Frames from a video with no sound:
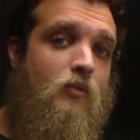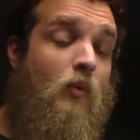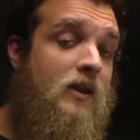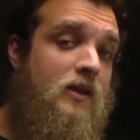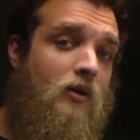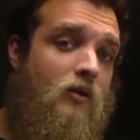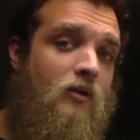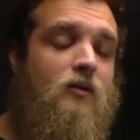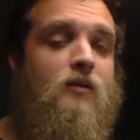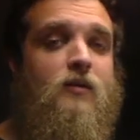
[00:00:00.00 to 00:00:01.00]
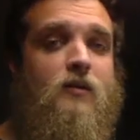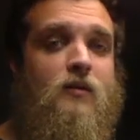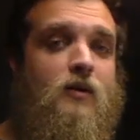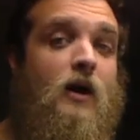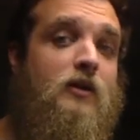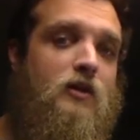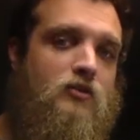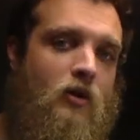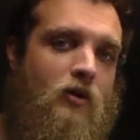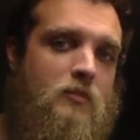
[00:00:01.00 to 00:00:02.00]
right here on
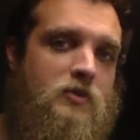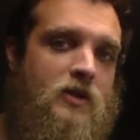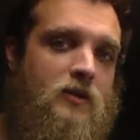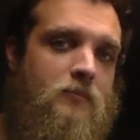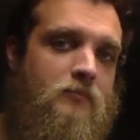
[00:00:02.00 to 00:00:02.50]
Guitar MD.